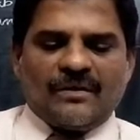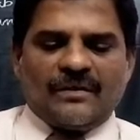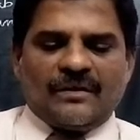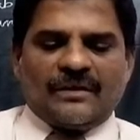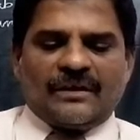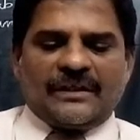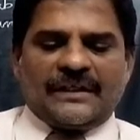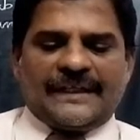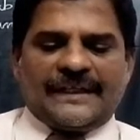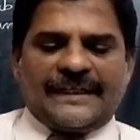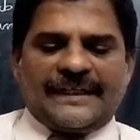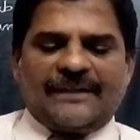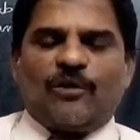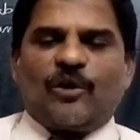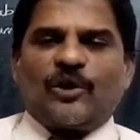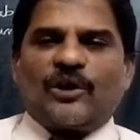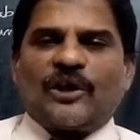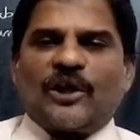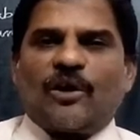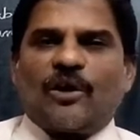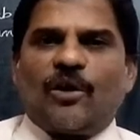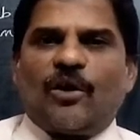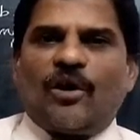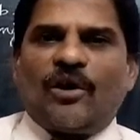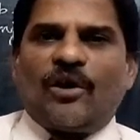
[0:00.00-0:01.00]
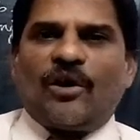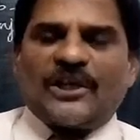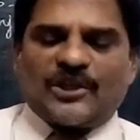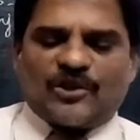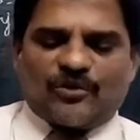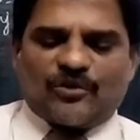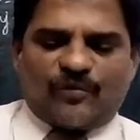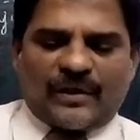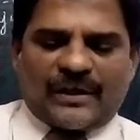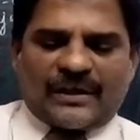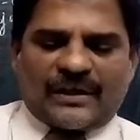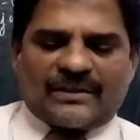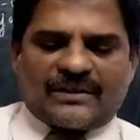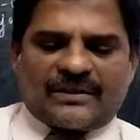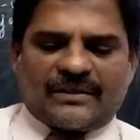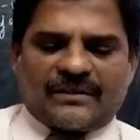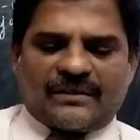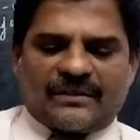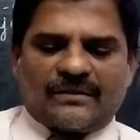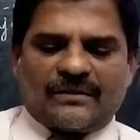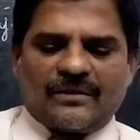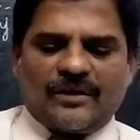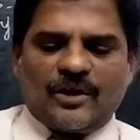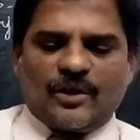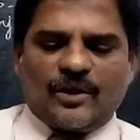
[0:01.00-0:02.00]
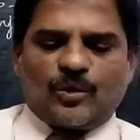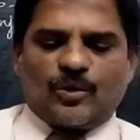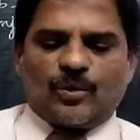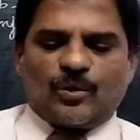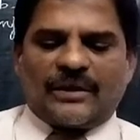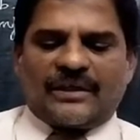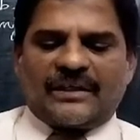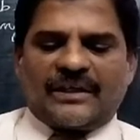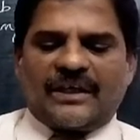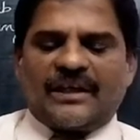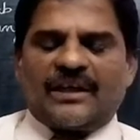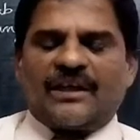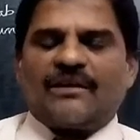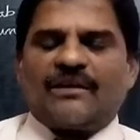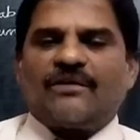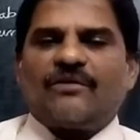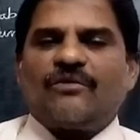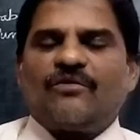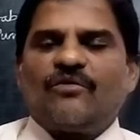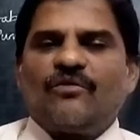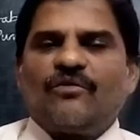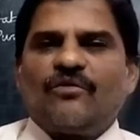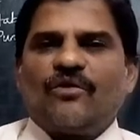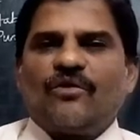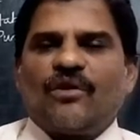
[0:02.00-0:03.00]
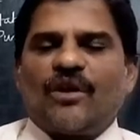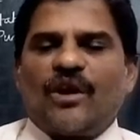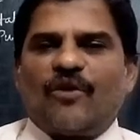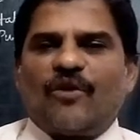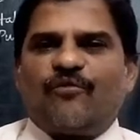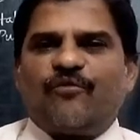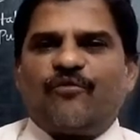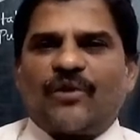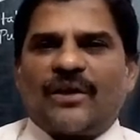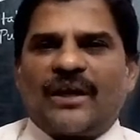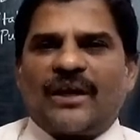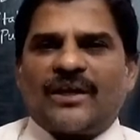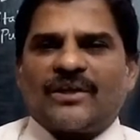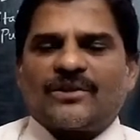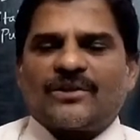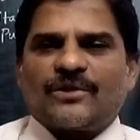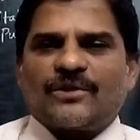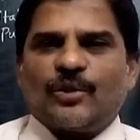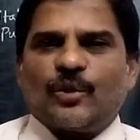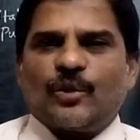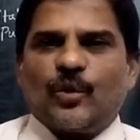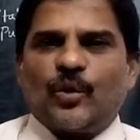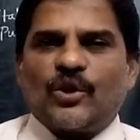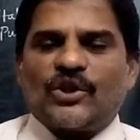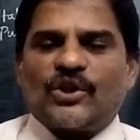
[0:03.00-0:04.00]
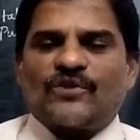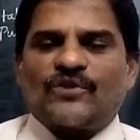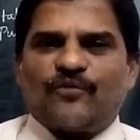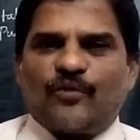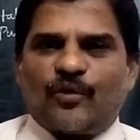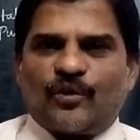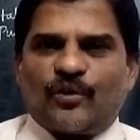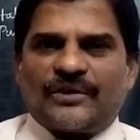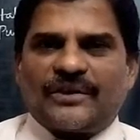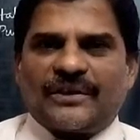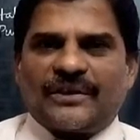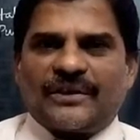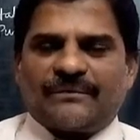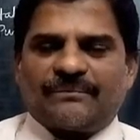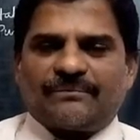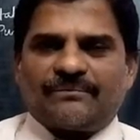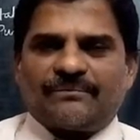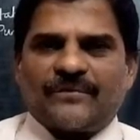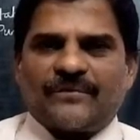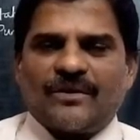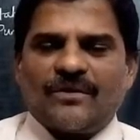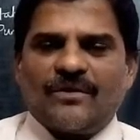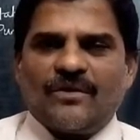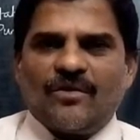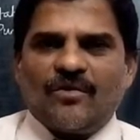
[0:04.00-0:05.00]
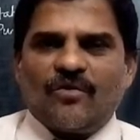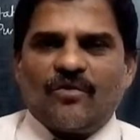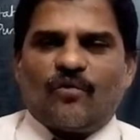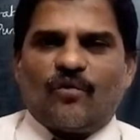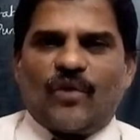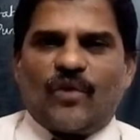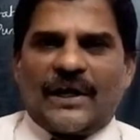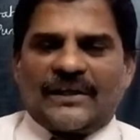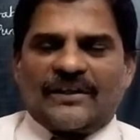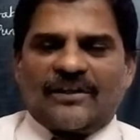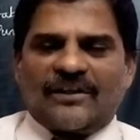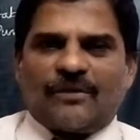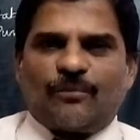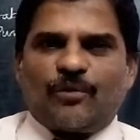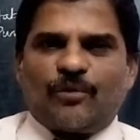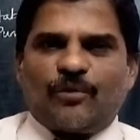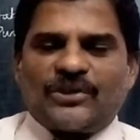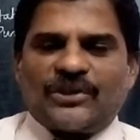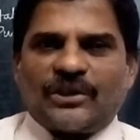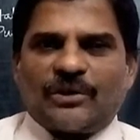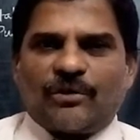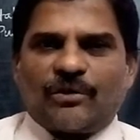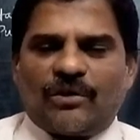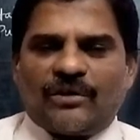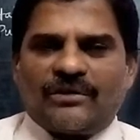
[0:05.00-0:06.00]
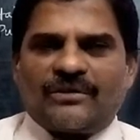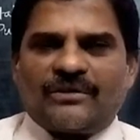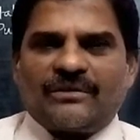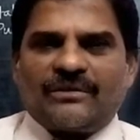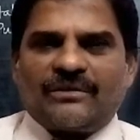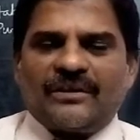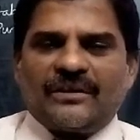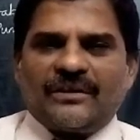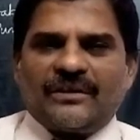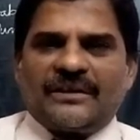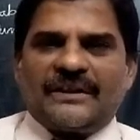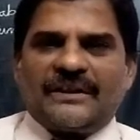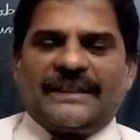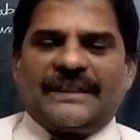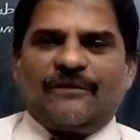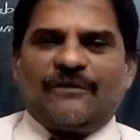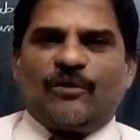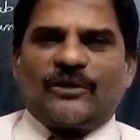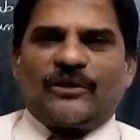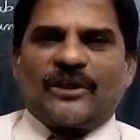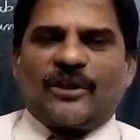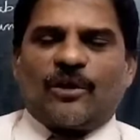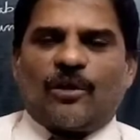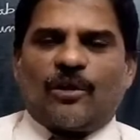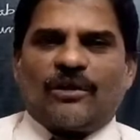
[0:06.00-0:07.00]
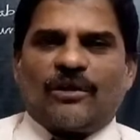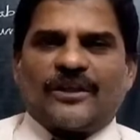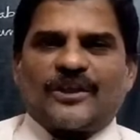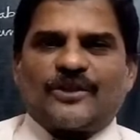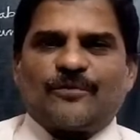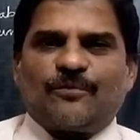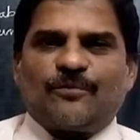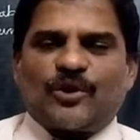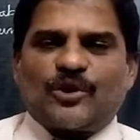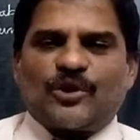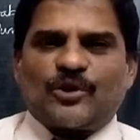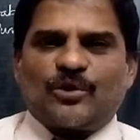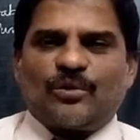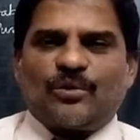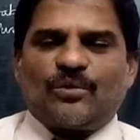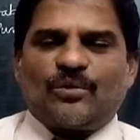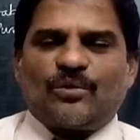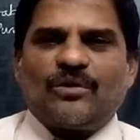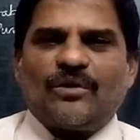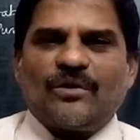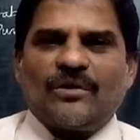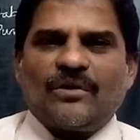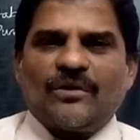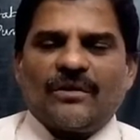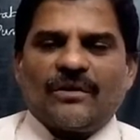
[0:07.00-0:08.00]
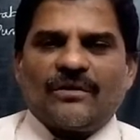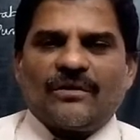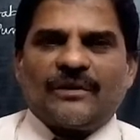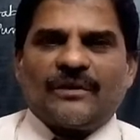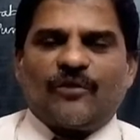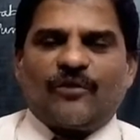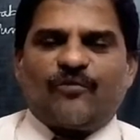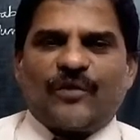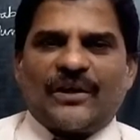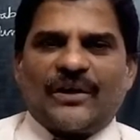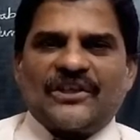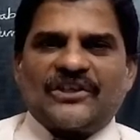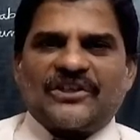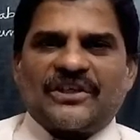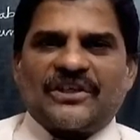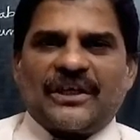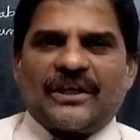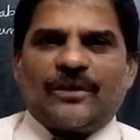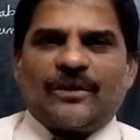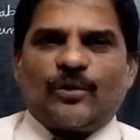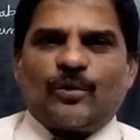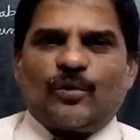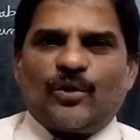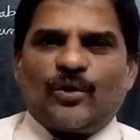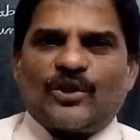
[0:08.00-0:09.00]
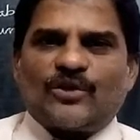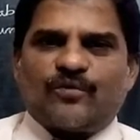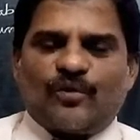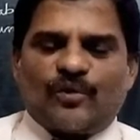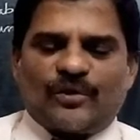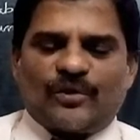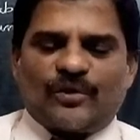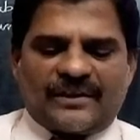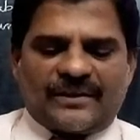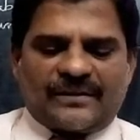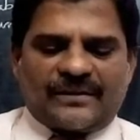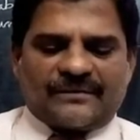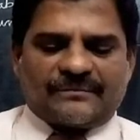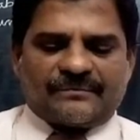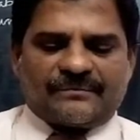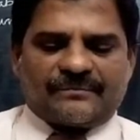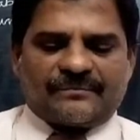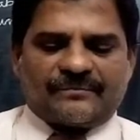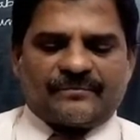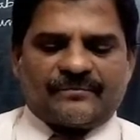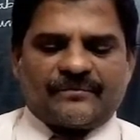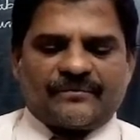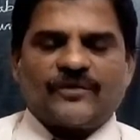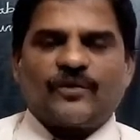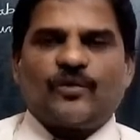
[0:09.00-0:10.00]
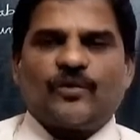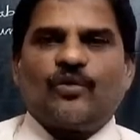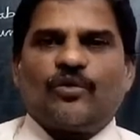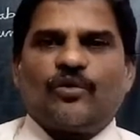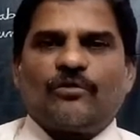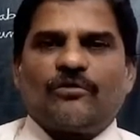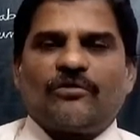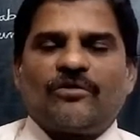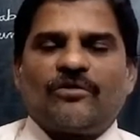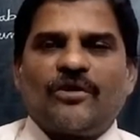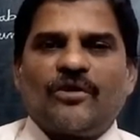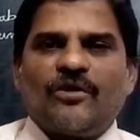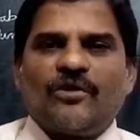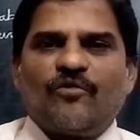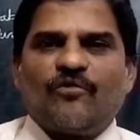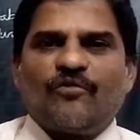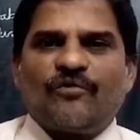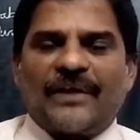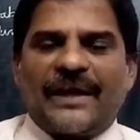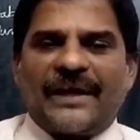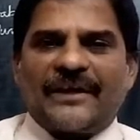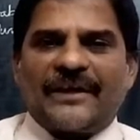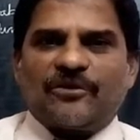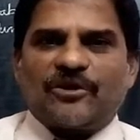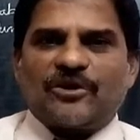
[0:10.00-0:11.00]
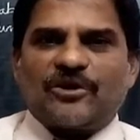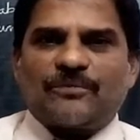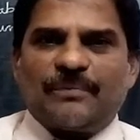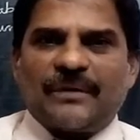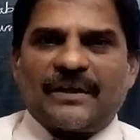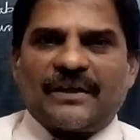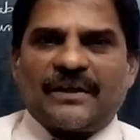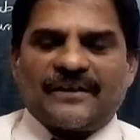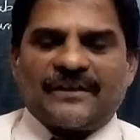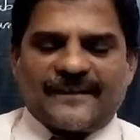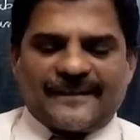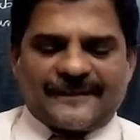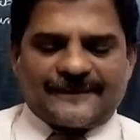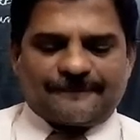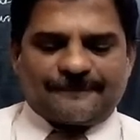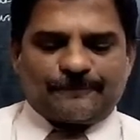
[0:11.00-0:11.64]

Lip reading: He devoted all his works to the King of France, Louis XIV. Whatever books he wrote, he devoted all these books to the French King Louis XIV, who Francois Bernier.